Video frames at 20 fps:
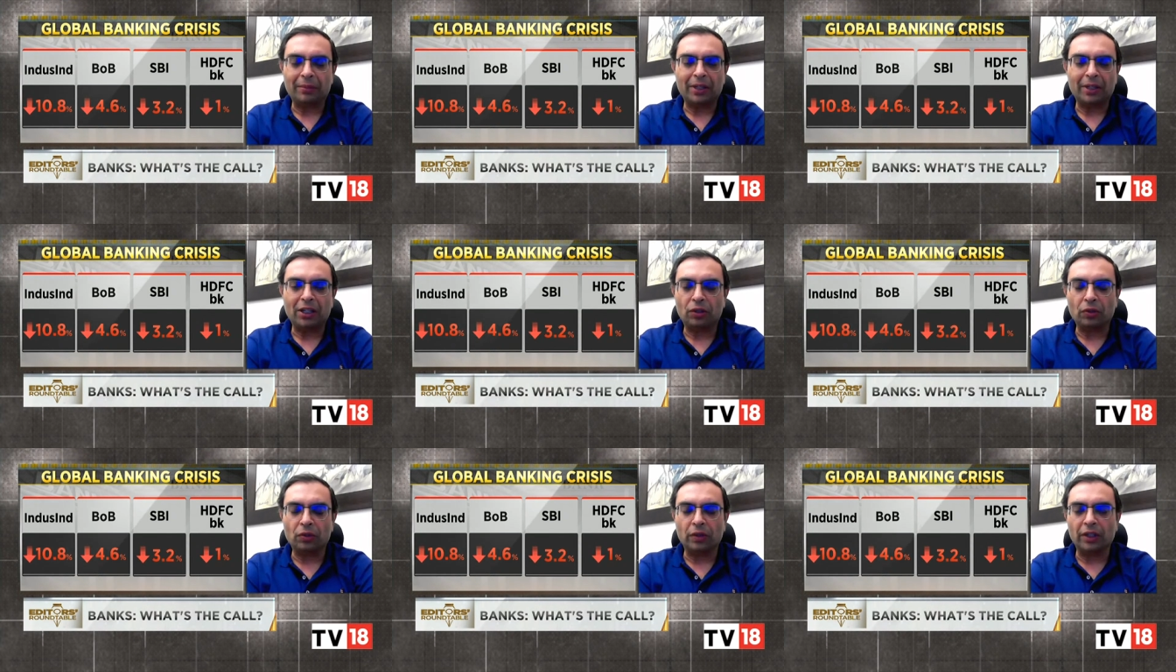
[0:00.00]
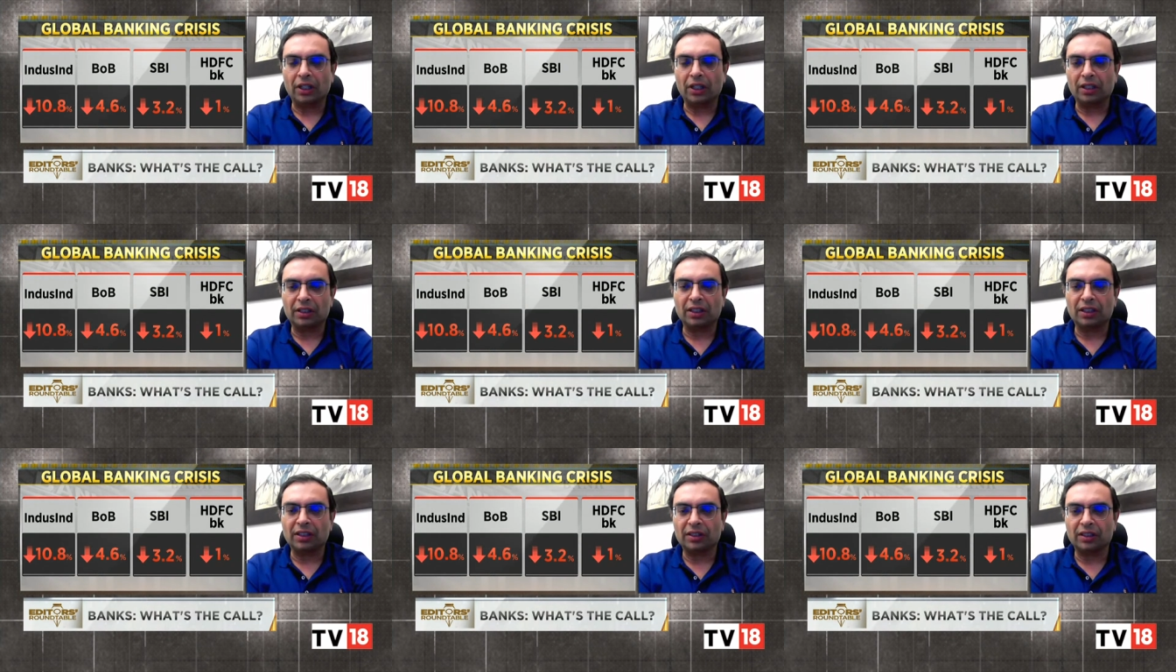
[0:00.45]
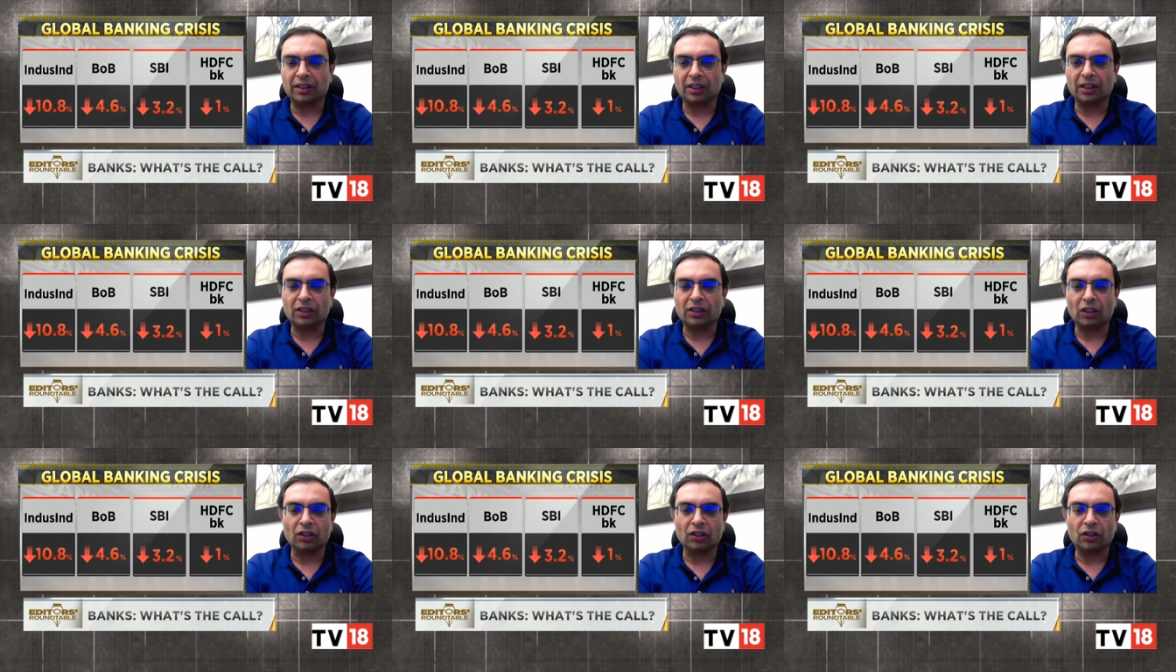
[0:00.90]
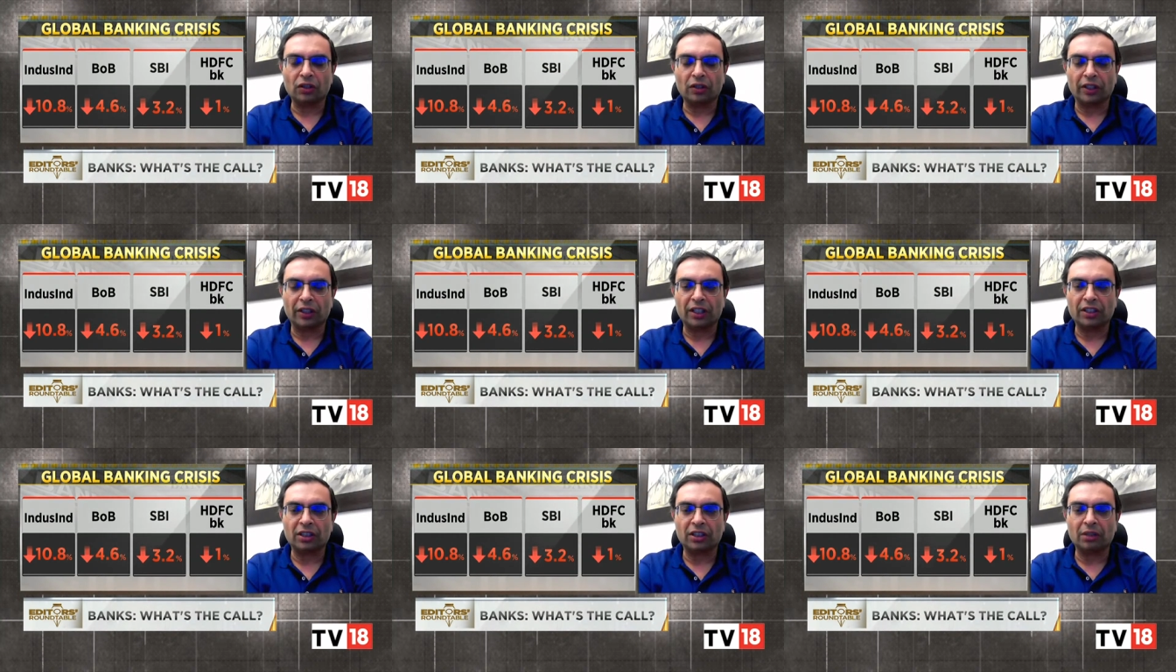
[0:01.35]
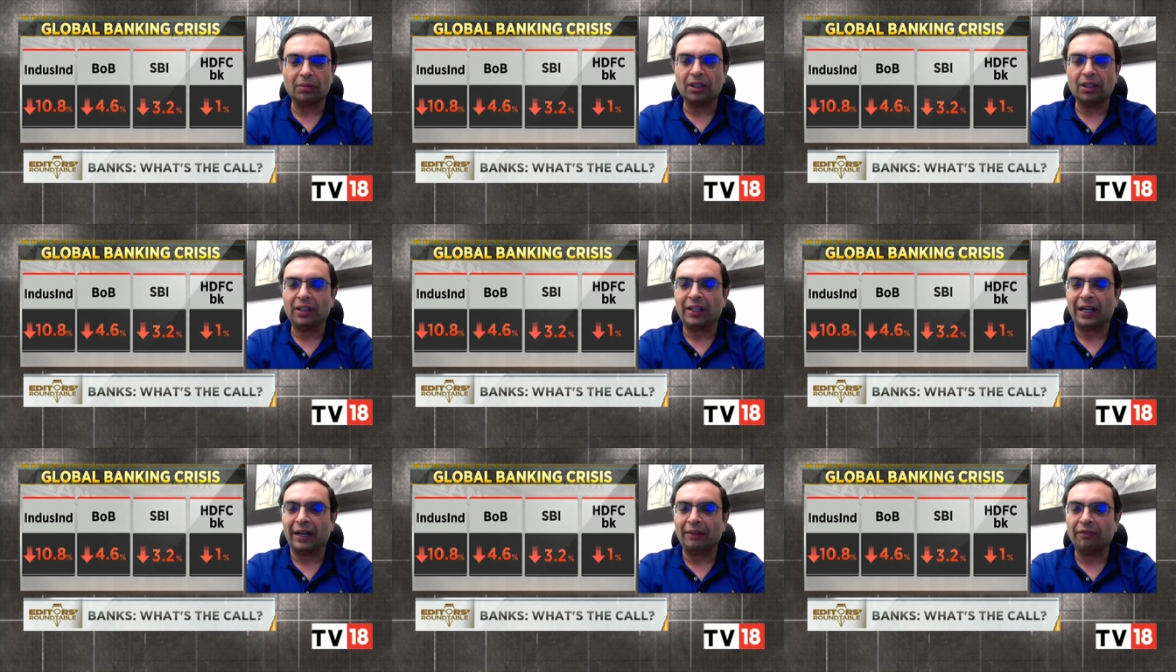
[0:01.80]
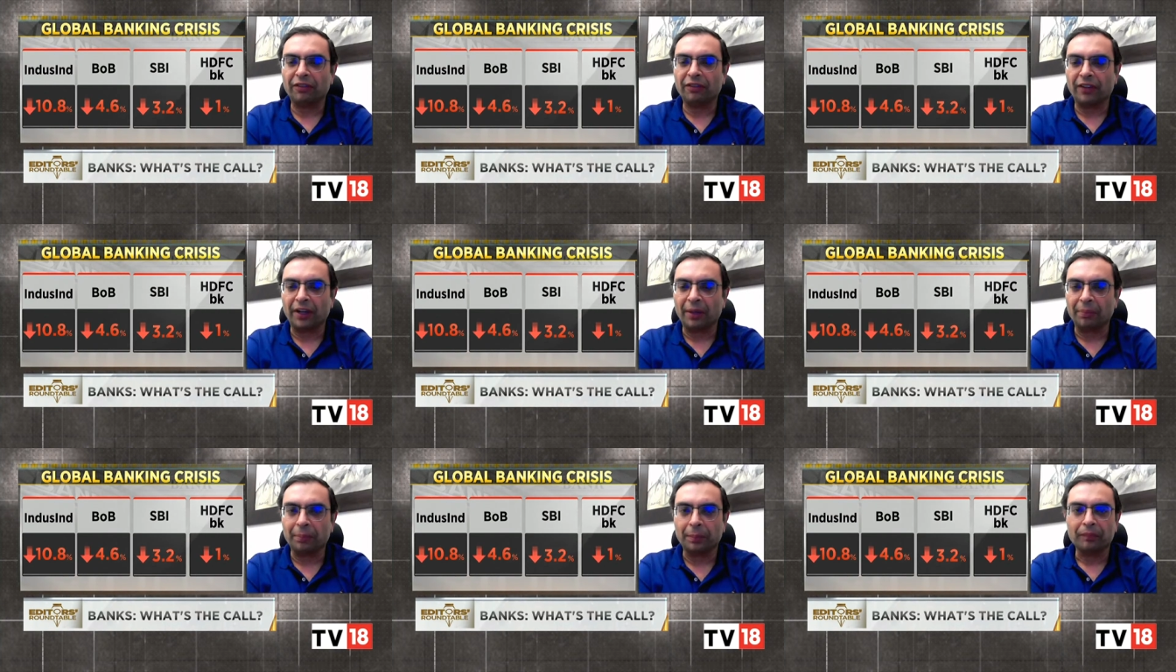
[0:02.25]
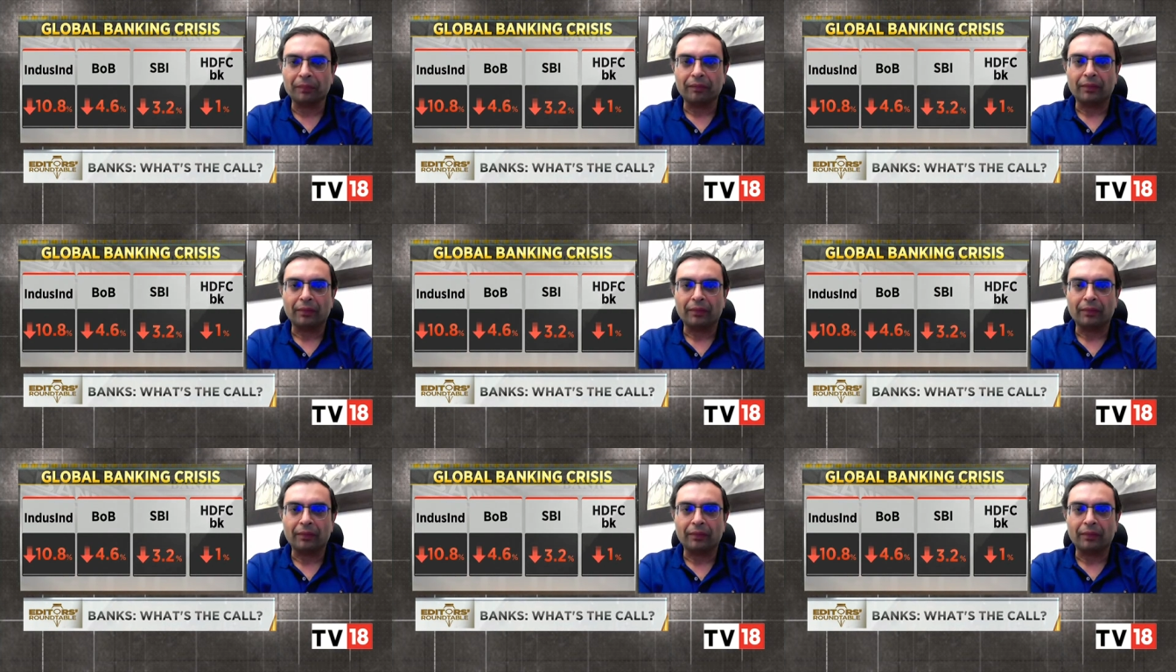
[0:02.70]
I mean, two years is, is also a reasonable time frame.